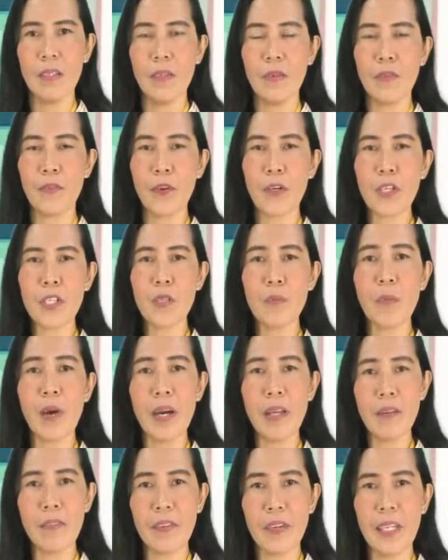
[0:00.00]
First
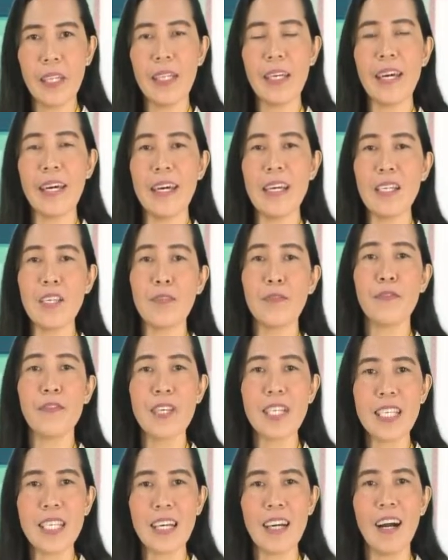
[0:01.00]
benefit is
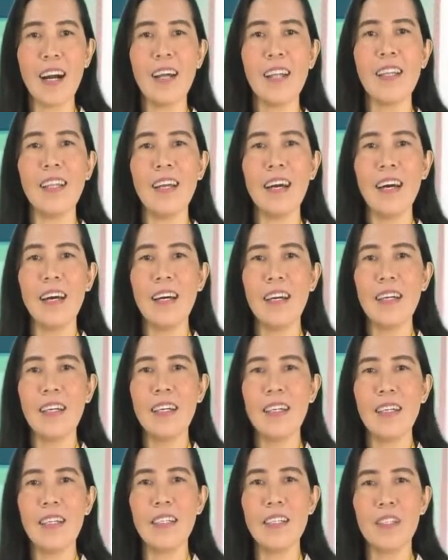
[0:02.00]
physical
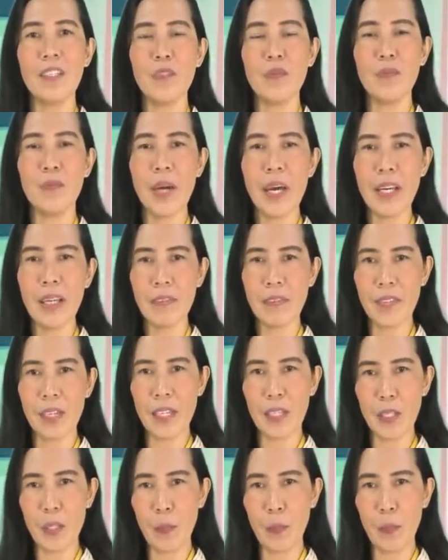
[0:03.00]
benefit.